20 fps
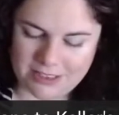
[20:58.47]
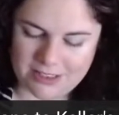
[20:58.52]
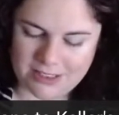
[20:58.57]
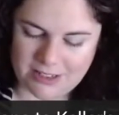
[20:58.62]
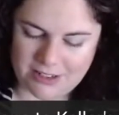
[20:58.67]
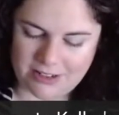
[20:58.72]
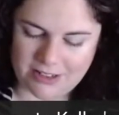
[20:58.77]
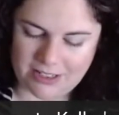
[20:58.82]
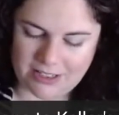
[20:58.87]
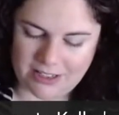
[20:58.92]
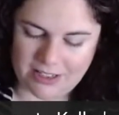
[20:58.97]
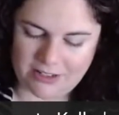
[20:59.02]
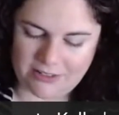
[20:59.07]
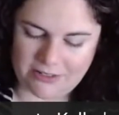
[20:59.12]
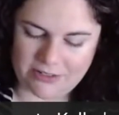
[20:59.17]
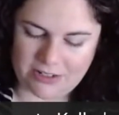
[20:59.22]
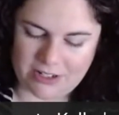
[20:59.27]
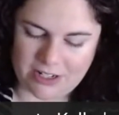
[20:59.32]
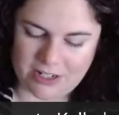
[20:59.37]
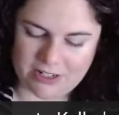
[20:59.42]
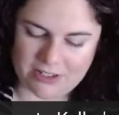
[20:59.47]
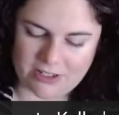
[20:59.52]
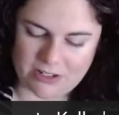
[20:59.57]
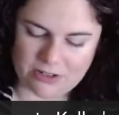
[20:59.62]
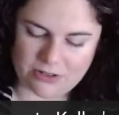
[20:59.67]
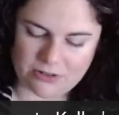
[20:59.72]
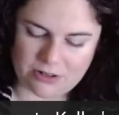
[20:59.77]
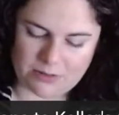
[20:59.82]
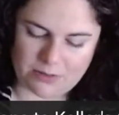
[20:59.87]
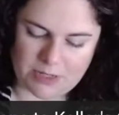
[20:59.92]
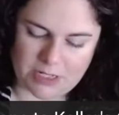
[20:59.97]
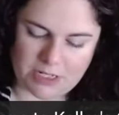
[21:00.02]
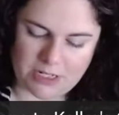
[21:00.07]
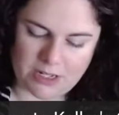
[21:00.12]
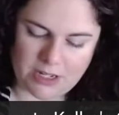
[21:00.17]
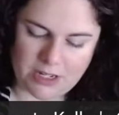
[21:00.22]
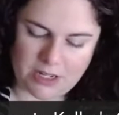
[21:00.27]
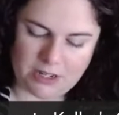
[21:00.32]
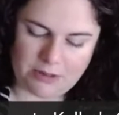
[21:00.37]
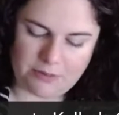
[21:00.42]
So I'd love for you guys to join
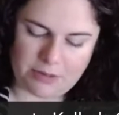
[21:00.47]
me.